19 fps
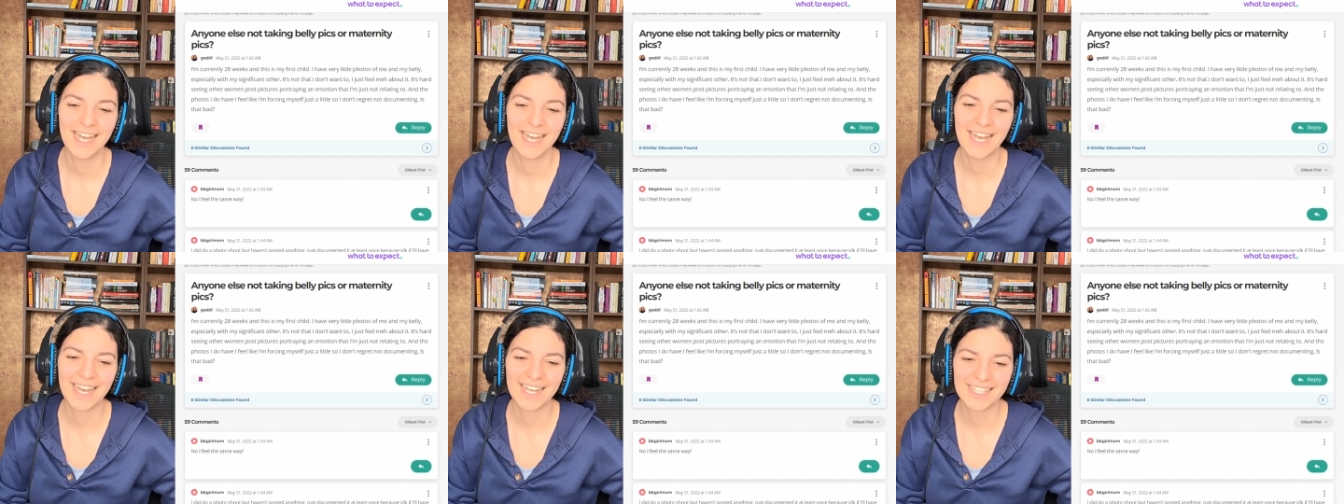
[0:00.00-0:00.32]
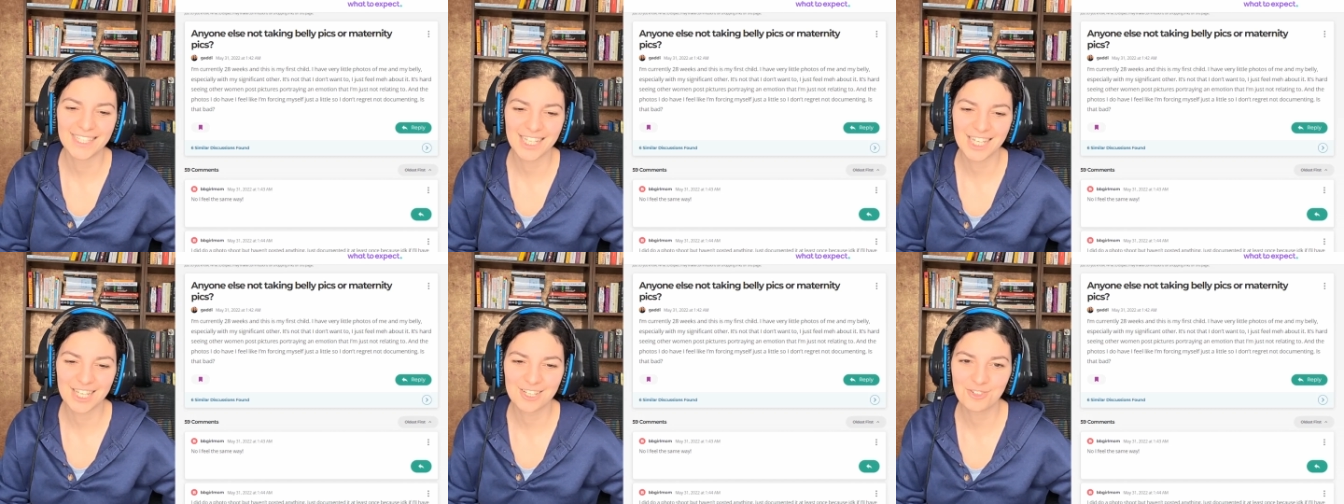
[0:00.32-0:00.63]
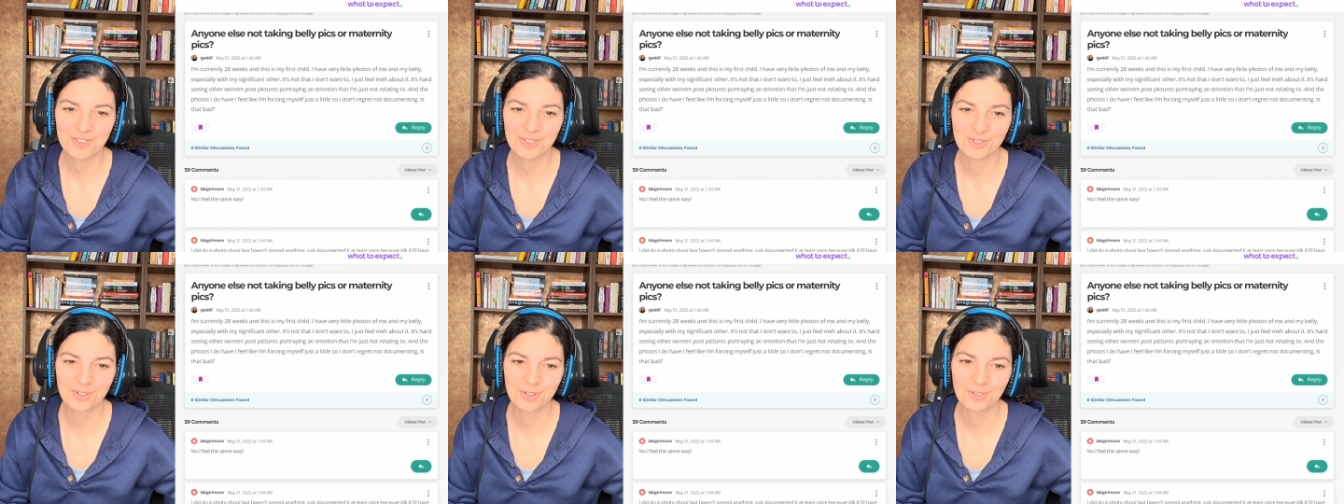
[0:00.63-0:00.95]
and
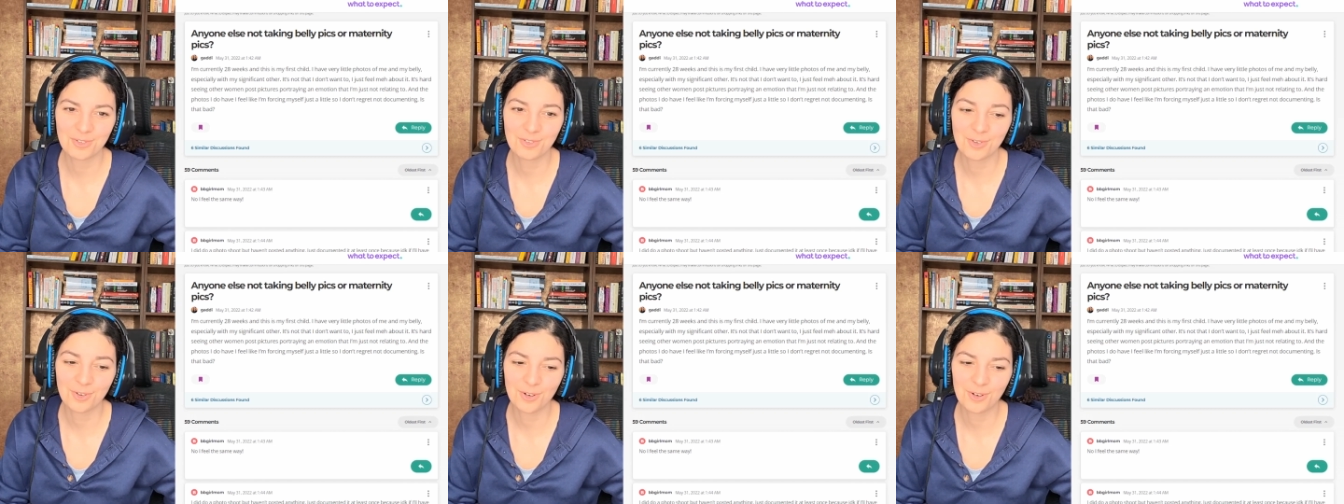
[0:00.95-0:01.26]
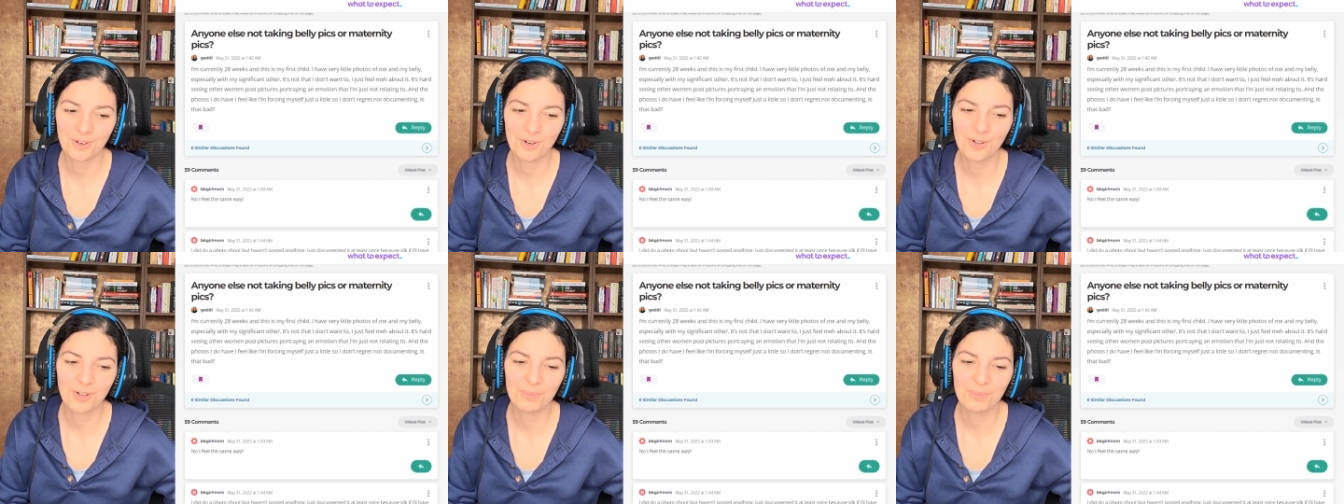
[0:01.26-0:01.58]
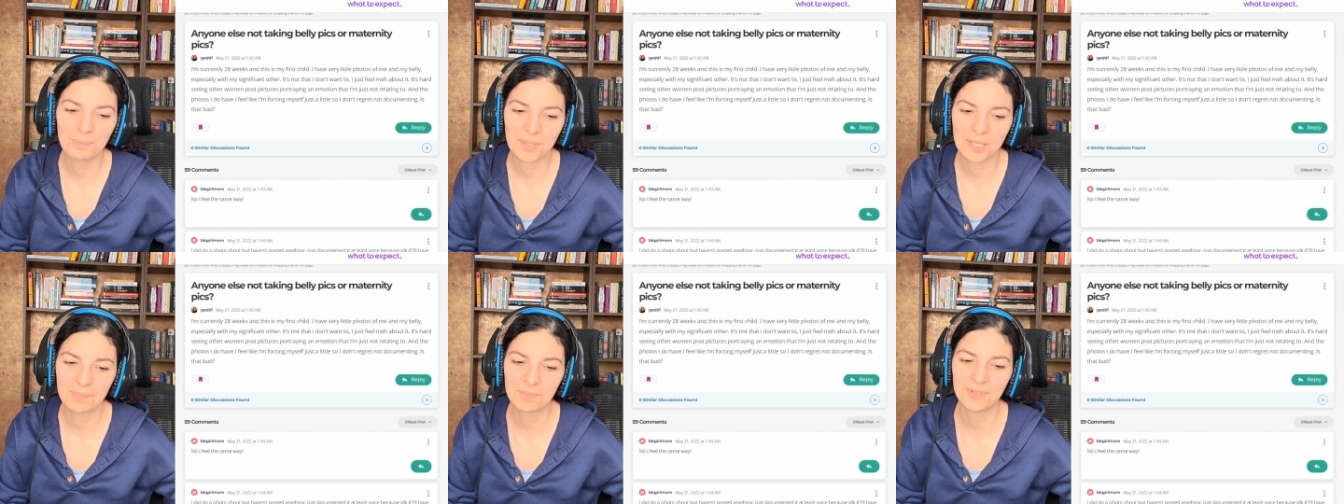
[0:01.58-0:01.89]
natural for all
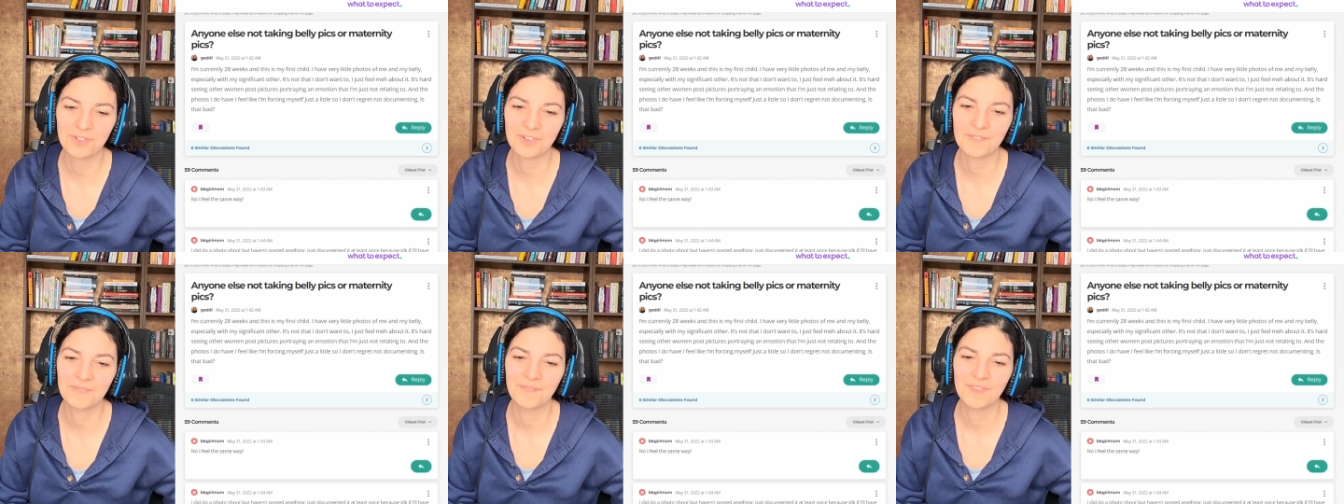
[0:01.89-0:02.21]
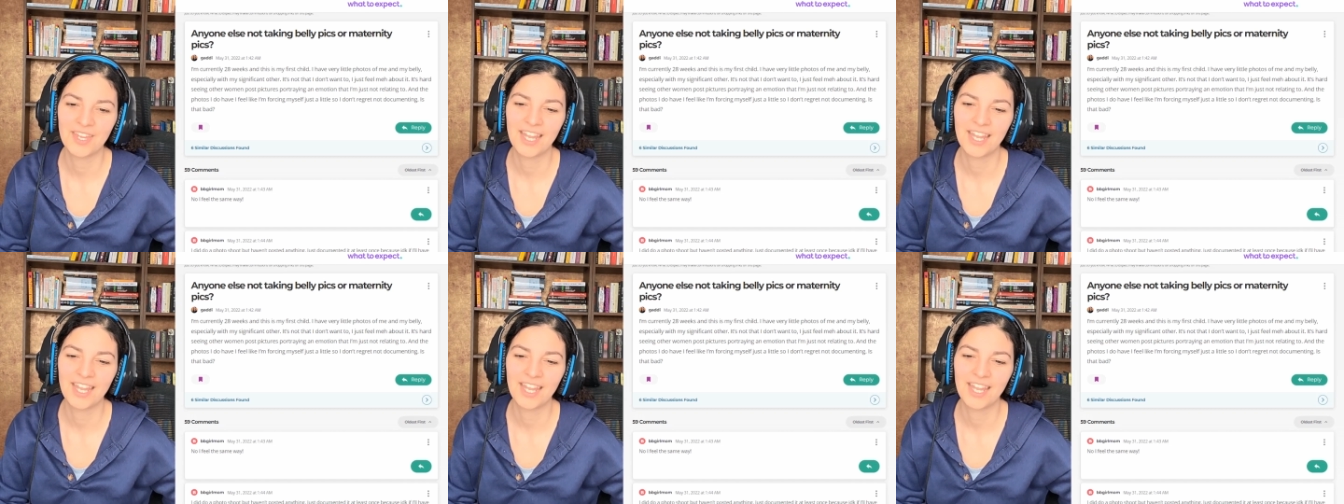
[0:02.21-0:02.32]
people.